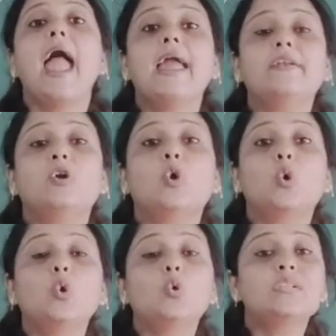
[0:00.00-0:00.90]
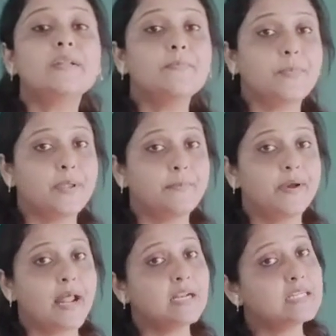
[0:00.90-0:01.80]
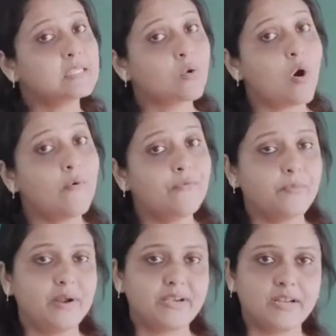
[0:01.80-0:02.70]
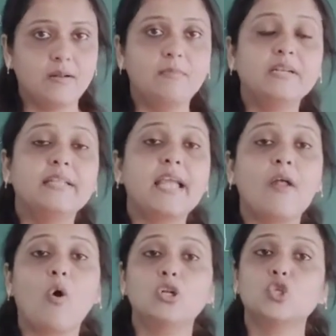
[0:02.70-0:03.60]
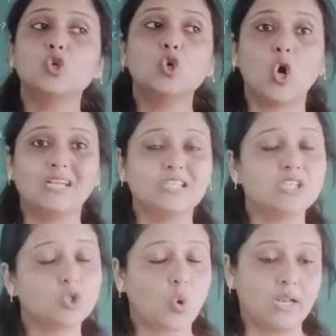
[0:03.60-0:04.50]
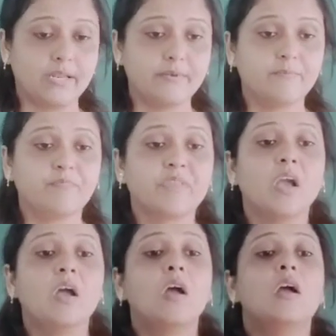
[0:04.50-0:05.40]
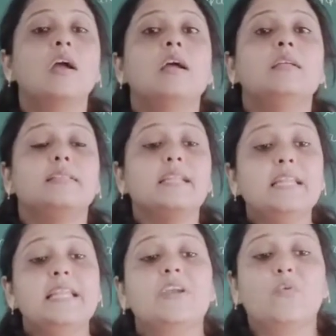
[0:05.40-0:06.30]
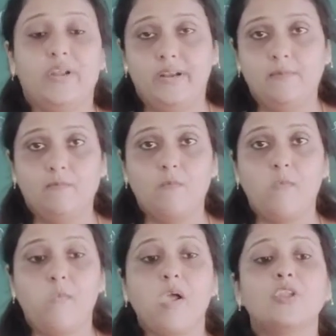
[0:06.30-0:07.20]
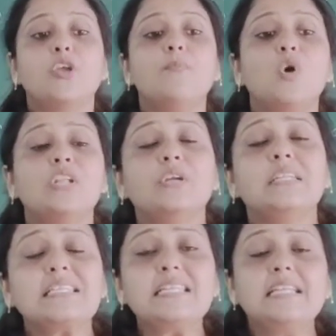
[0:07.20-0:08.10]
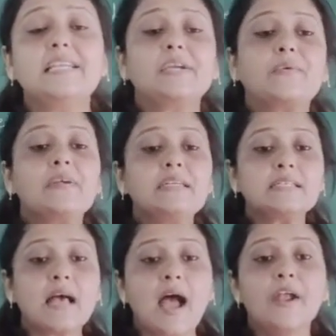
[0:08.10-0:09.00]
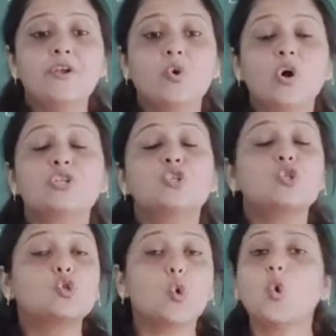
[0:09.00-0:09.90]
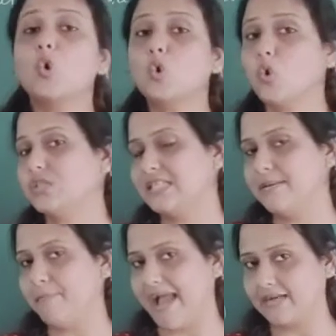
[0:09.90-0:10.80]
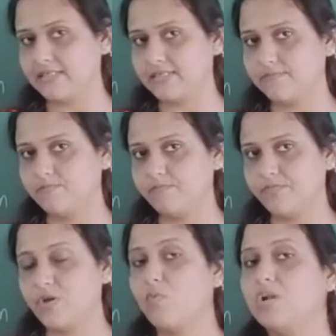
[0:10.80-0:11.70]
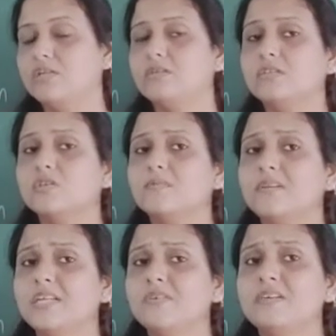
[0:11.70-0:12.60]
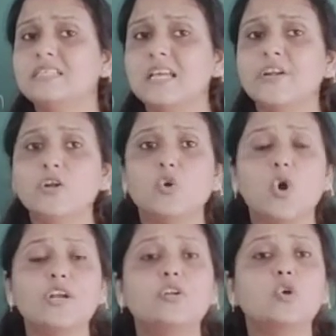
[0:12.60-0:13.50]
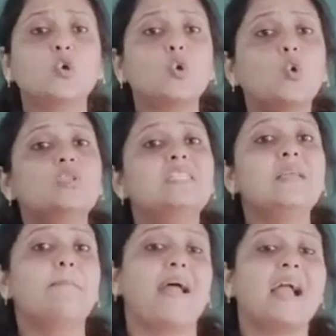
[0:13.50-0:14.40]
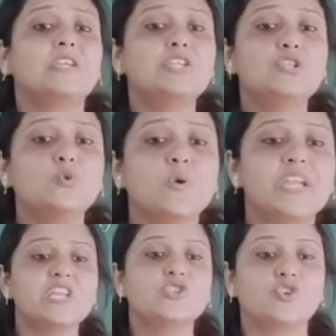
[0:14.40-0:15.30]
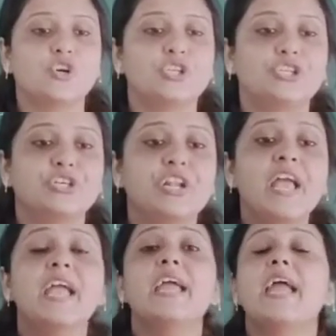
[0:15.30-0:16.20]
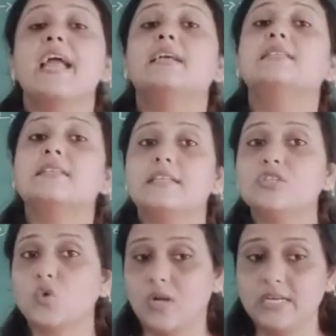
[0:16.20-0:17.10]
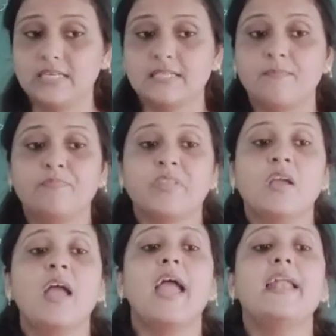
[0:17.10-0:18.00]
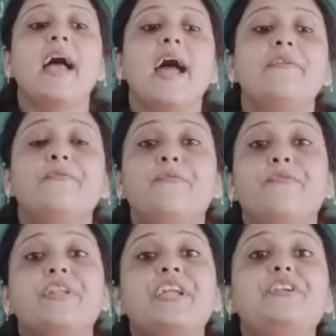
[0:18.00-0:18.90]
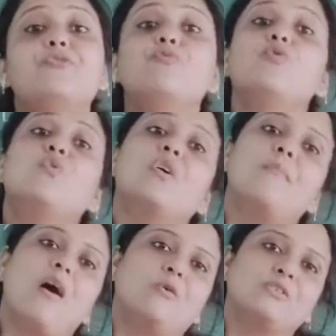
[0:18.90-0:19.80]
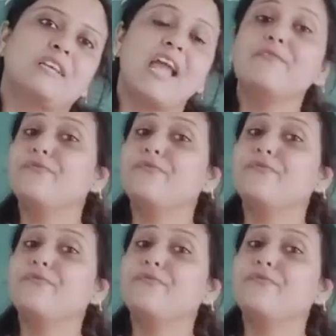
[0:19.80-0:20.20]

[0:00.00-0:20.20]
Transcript: and cloth and paper are soft material, but they are also called the solid. Then liquid. The molecules in liquids are not so closely packed. The molecules of liquids are not closely packed to each other as in solids and are free to move about